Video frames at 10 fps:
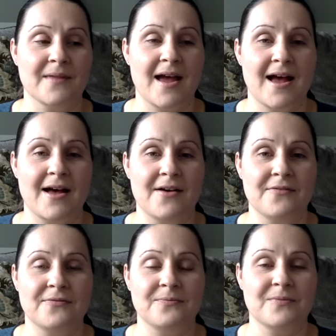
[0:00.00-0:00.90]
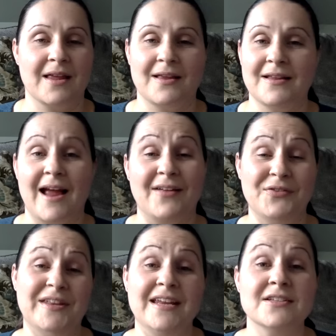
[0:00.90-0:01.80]
have like I'll
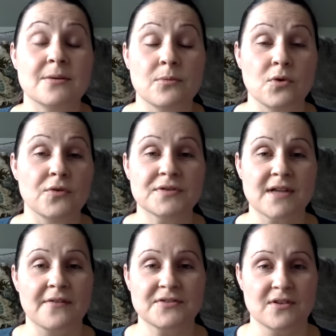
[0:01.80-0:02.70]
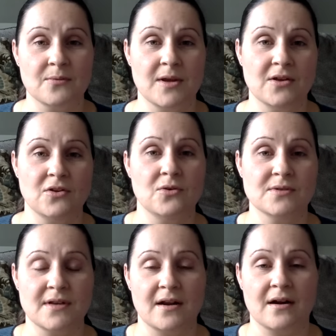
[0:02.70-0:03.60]
need to move stuff so that we can
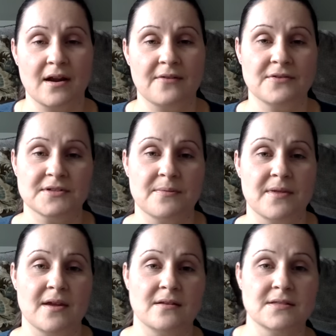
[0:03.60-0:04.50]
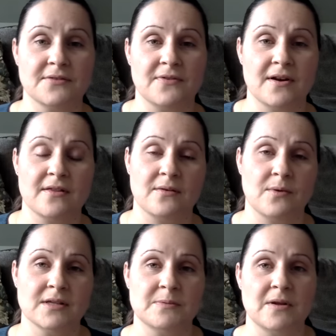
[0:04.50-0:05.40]
use an area for something different than
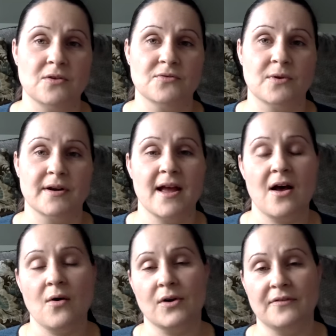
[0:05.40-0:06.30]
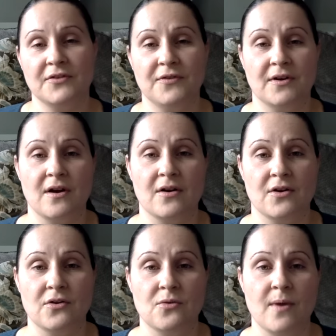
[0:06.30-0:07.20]
what it's being used for now, and I'll have to figure out
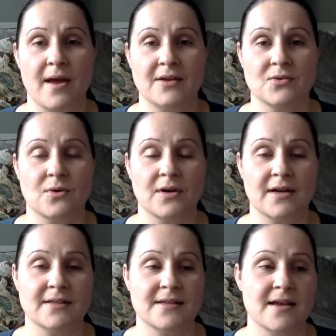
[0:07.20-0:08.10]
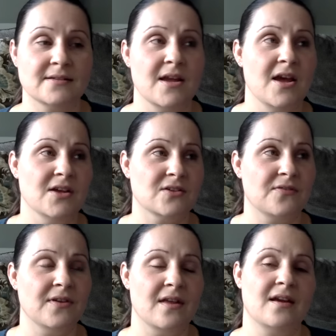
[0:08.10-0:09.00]
a new way to organize things. So I
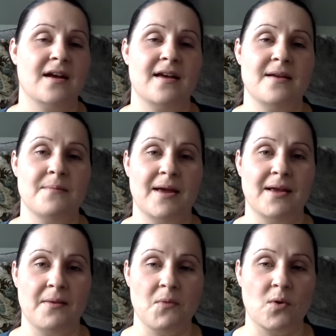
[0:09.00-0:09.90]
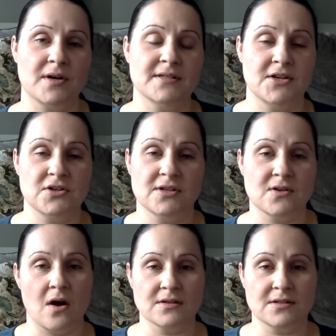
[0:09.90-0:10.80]
feel like my organization is
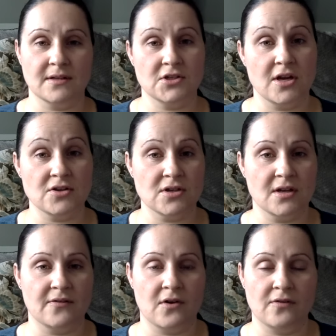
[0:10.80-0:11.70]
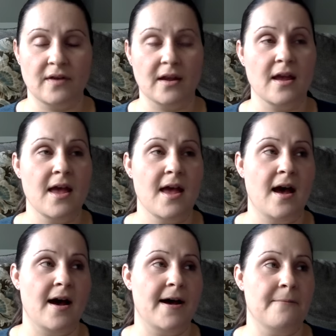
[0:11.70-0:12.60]
constantly changing and evolving.
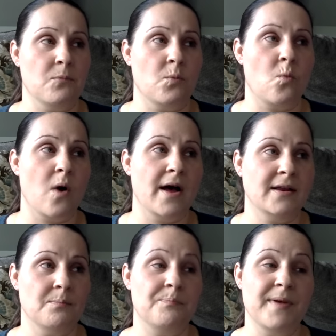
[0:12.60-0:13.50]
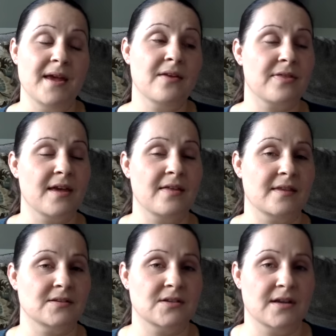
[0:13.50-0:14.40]
One big thing
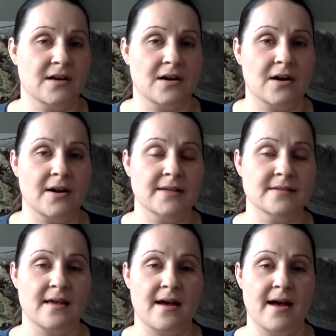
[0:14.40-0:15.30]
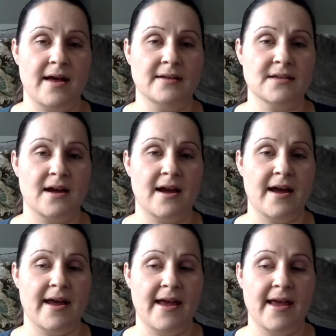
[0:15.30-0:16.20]
this year is that
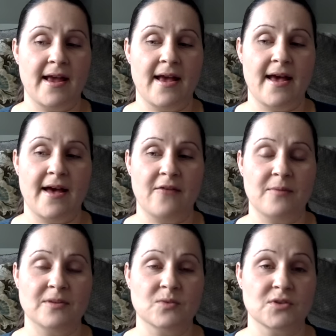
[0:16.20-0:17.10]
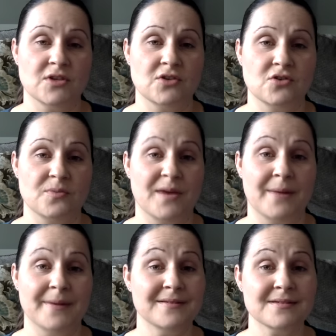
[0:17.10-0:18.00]
I have been switching to
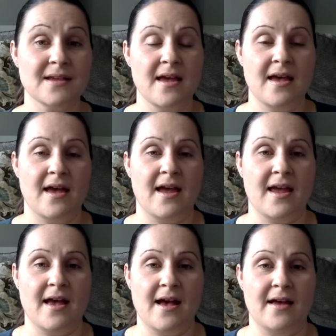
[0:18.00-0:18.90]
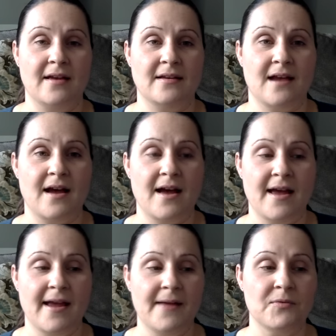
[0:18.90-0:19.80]
bobbins, and
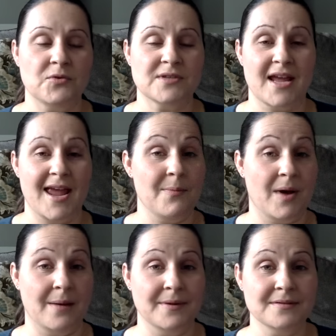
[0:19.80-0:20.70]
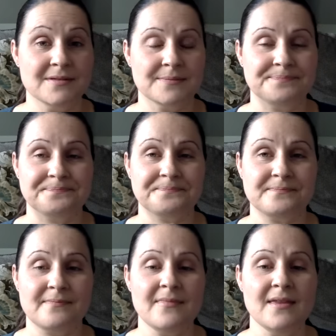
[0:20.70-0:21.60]
I used to hate bobbins,
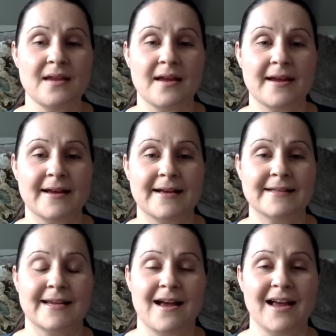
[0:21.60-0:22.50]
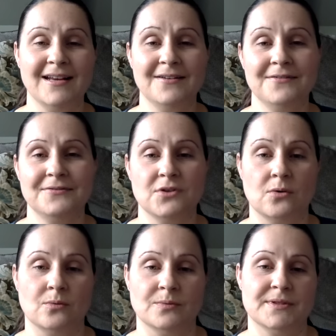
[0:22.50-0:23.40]
and I kind of
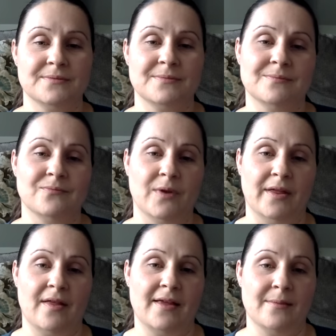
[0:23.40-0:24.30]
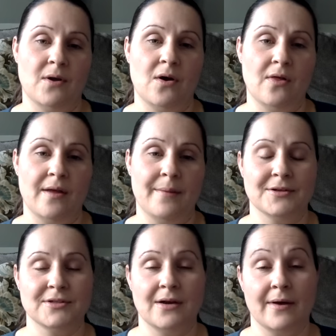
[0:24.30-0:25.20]
don't really like them all that
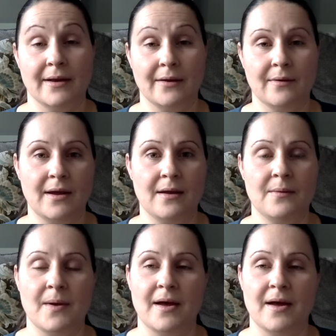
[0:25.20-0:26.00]
much now anyway,